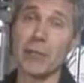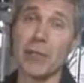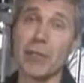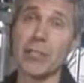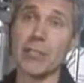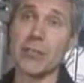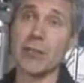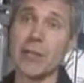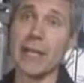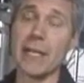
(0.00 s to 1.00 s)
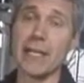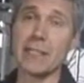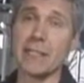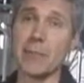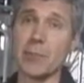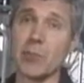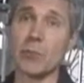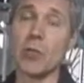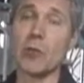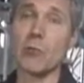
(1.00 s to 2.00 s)
Because the urethane has a
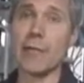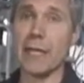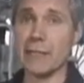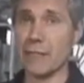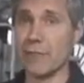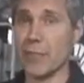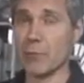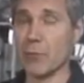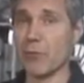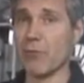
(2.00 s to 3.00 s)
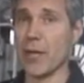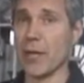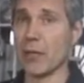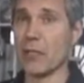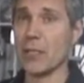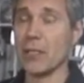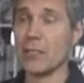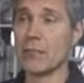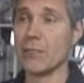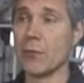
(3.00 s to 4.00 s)
typical reactivity profile,
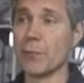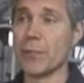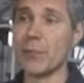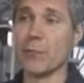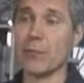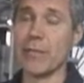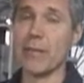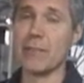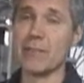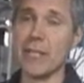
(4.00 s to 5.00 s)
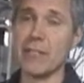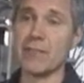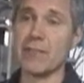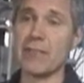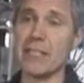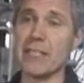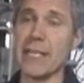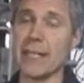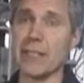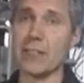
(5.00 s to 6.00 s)
normally you only have 10 to 15
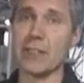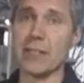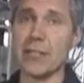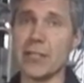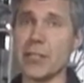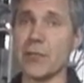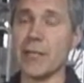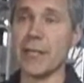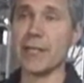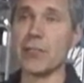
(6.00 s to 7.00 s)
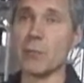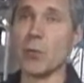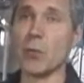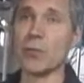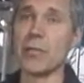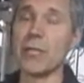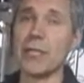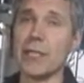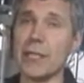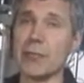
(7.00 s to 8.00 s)
seconds to get the urethane into the mold.
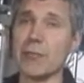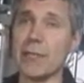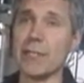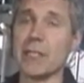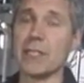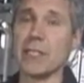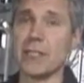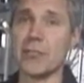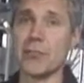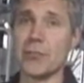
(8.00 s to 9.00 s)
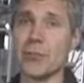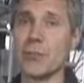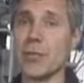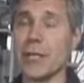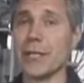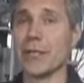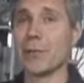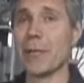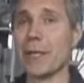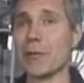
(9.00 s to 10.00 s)
It translates into
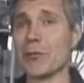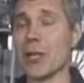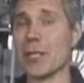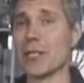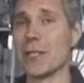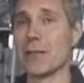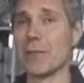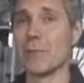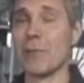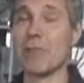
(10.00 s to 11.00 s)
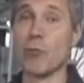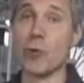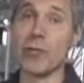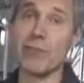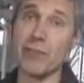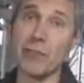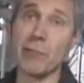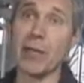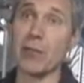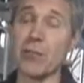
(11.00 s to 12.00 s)
making shots that can be 40,
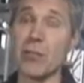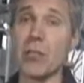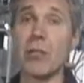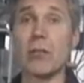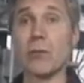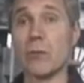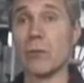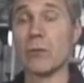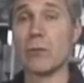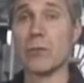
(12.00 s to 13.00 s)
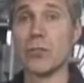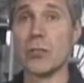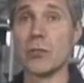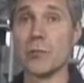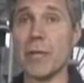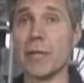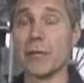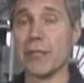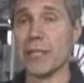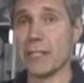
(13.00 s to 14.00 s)
50 pounds or so, depending on the